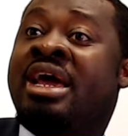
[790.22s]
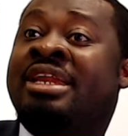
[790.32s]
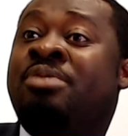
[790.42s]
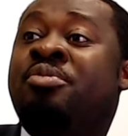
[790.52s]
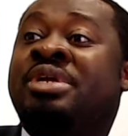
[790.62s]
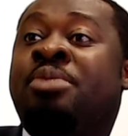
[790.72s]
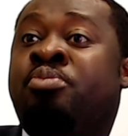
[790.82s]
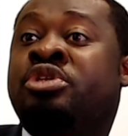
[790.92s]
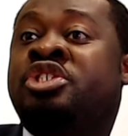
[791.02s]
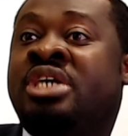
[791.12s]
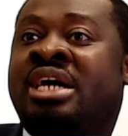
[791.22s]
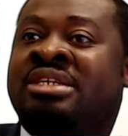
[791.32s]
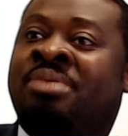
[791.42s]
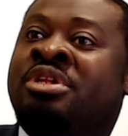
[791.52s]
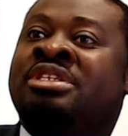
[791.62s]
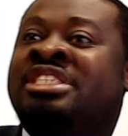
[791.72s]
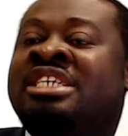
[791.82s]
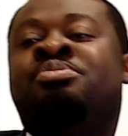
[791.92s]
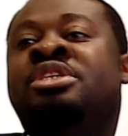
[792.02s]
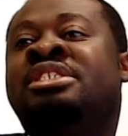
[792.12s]
And the moment I put charged, I mean, just
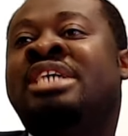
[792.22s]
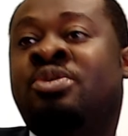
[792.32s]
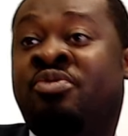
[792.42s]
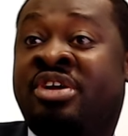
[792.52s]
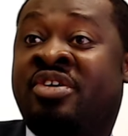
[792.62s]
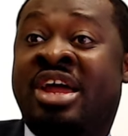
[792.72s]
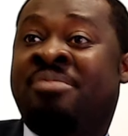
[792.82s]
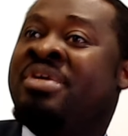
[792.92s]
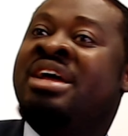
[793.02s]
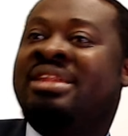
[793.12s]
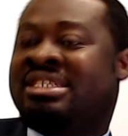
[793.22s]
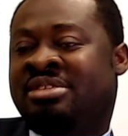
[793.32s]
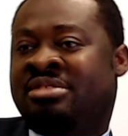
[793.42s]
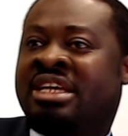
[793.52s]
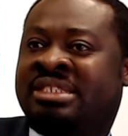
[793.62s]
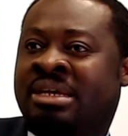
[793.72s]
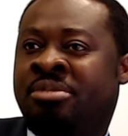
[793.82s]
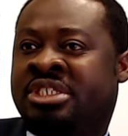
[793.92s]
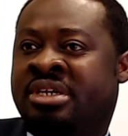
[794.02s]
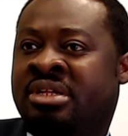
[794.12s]
being charged with a crime doesn't
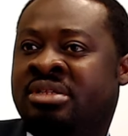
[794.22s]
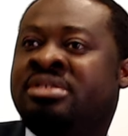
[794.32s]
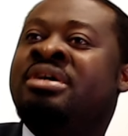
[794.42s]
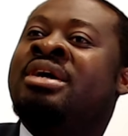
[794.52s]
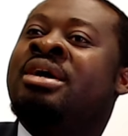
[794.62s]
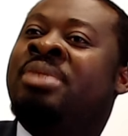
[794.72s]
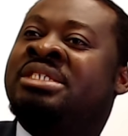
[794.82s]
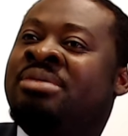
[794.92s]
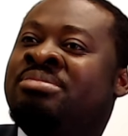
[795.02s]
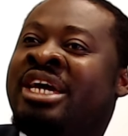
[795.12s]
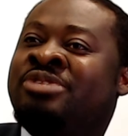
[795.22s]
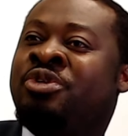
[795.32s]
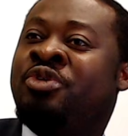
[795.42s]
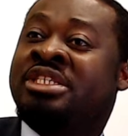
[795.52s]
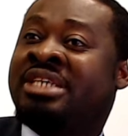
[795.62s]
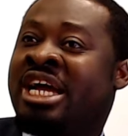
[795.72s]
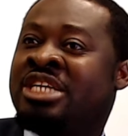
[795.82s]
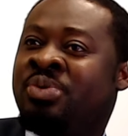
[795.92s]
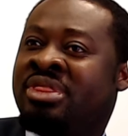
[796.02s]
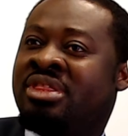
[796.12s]
establish guilt. But sometimes when you're charged
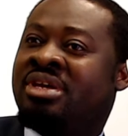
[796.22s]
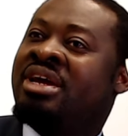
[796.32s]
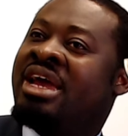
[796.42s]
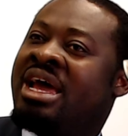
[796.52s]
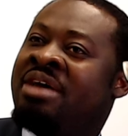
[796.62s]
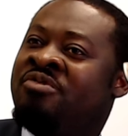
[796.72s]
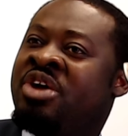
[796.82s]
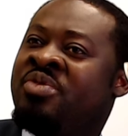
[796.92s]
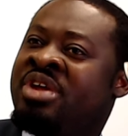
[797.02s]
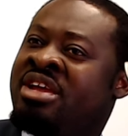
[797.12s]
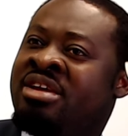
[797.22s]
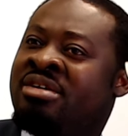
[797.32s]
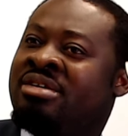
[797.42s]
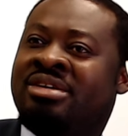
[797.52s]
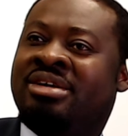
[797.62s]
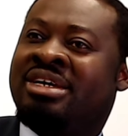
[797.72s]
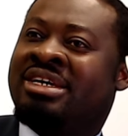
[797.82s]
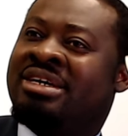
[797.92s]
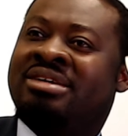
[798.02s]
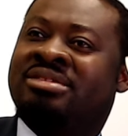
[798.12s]
with a very
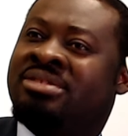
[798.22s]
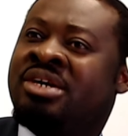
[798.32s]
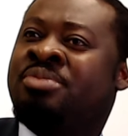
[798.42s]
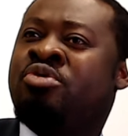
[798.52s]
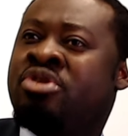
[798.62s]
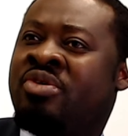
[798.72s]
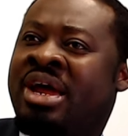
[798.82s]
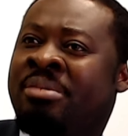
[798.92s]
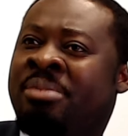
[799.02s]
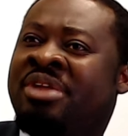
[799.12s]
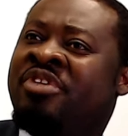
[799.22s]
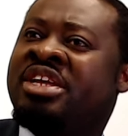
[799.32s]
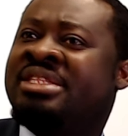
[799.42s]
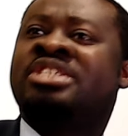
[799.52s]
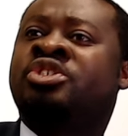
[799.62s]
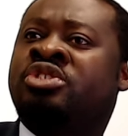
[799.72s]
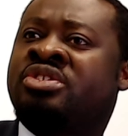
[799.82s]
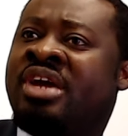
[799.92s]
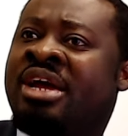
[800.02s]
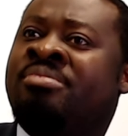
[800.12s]
terrible crime, I mean, a very dangerous
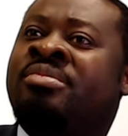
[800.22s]
crime,